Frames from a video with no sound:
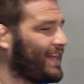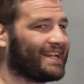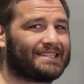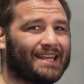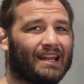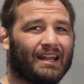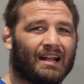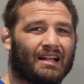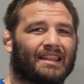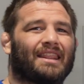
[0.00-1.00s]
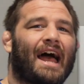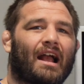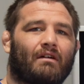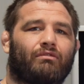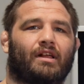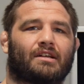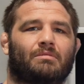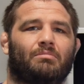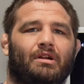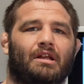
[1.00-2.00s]
That's that lack of
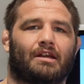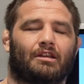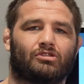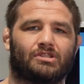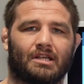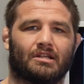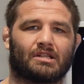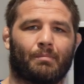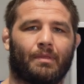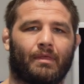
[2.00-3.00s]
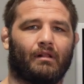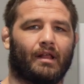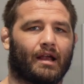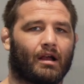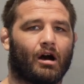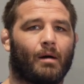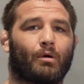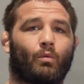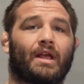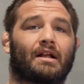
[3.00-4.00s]
flexibility that you see at some of the like
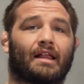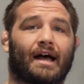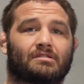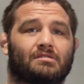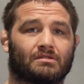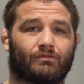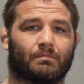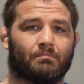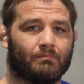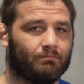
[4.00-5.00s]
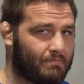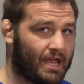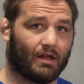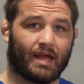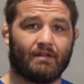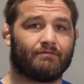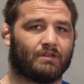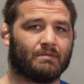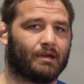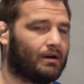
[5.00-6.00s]
upper weight classes for male and
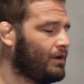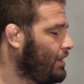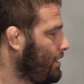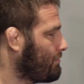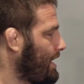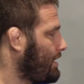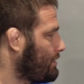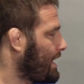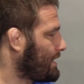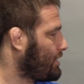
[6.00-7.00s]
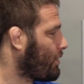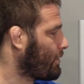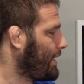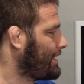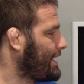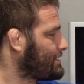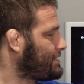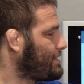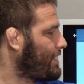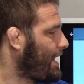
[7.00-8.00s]
female, right? A lot of the lower weight
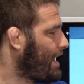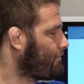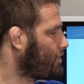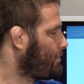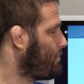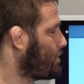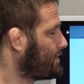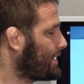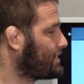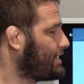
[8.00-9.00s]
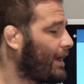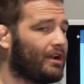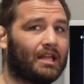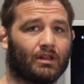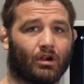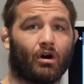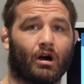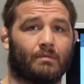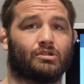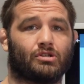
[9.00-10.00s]
classes, they'll have a little bit more dexterity in their
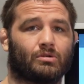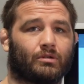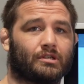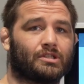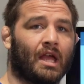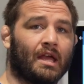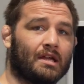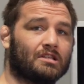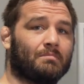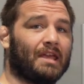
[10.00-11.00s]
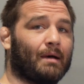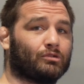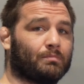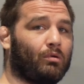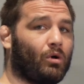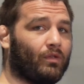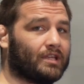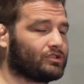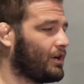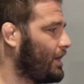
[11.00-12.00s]
arms and shoulders to be able to pull
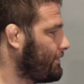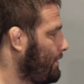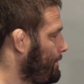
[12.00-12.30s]
this off.